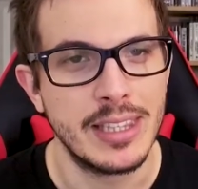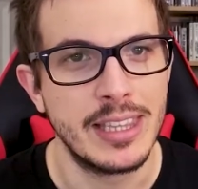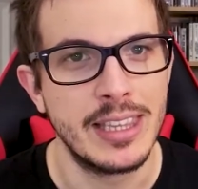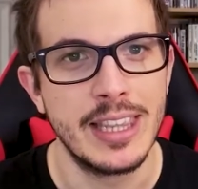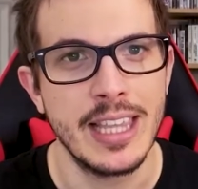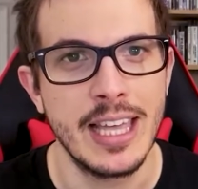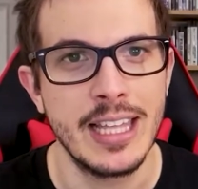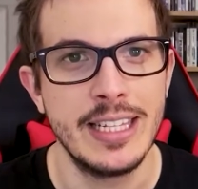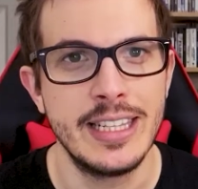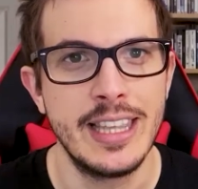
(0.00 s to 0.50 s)

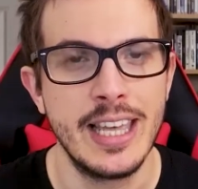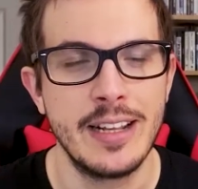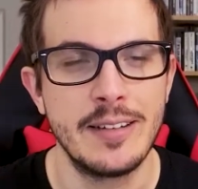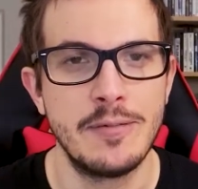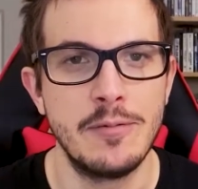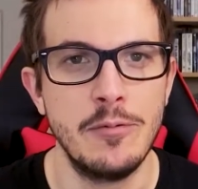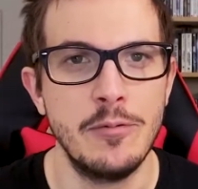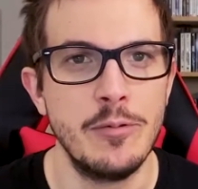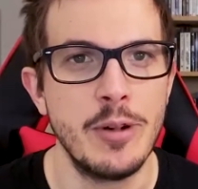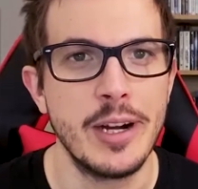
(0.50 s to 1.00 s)
That that
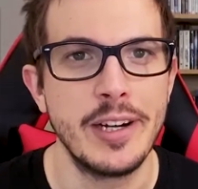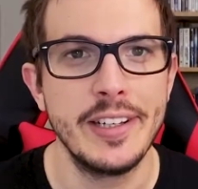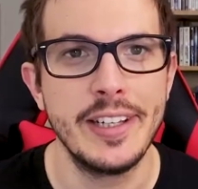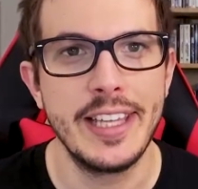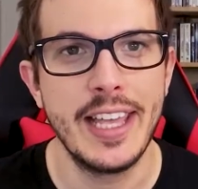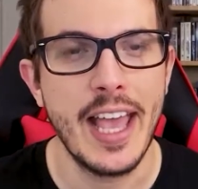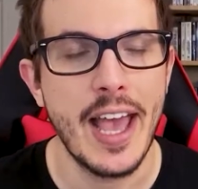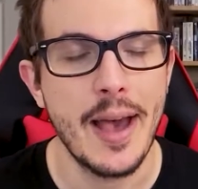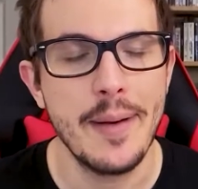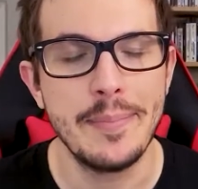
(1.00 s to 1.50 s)
rarely
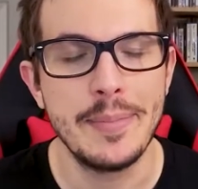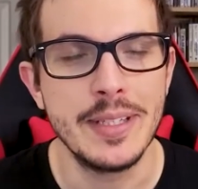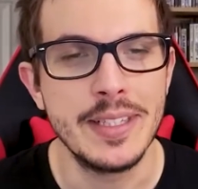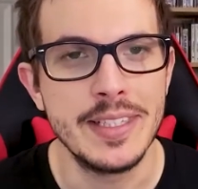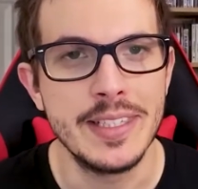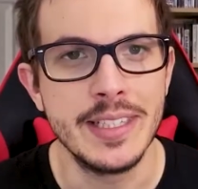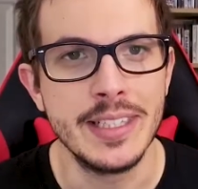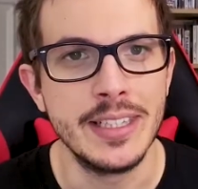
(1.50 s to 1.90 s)
happens